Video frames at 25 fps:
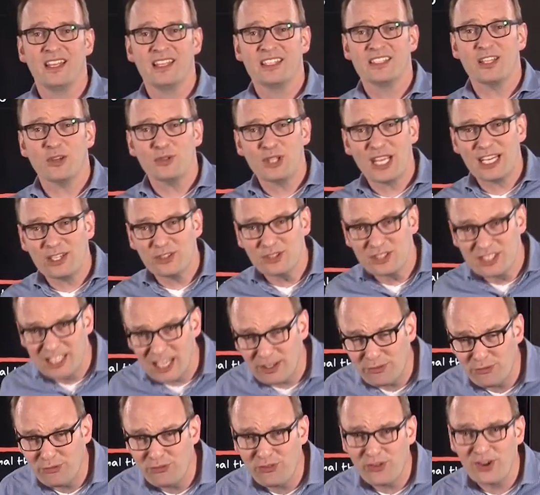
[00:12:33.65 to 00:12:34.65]
So there are
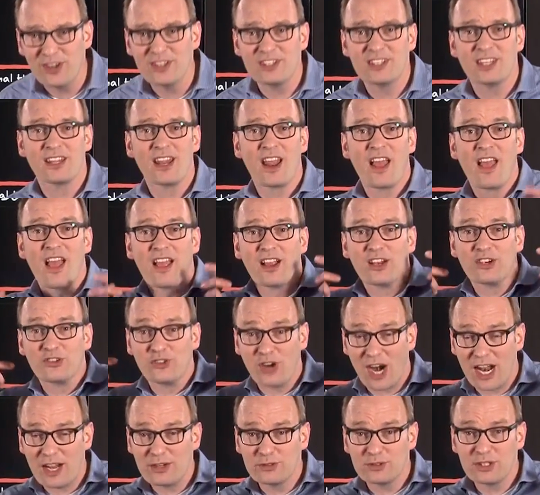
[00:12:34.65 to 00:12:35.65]
different
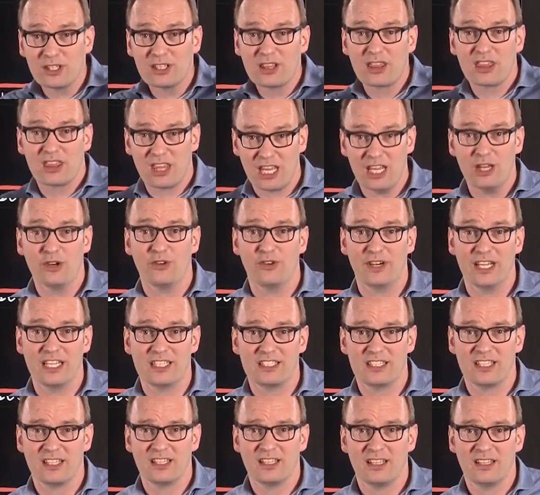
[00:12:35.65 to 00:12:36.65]
grounded
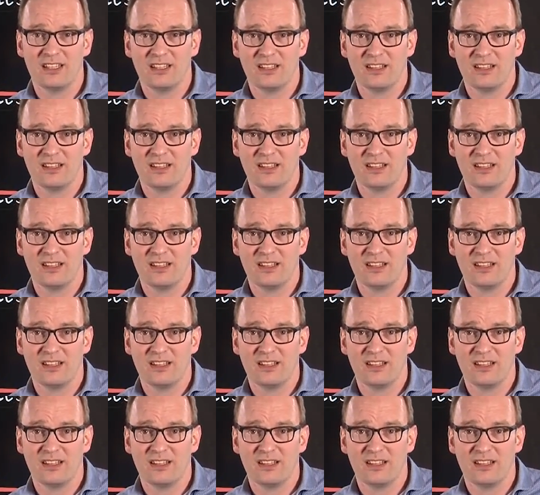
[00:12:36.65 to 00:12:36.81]
theories.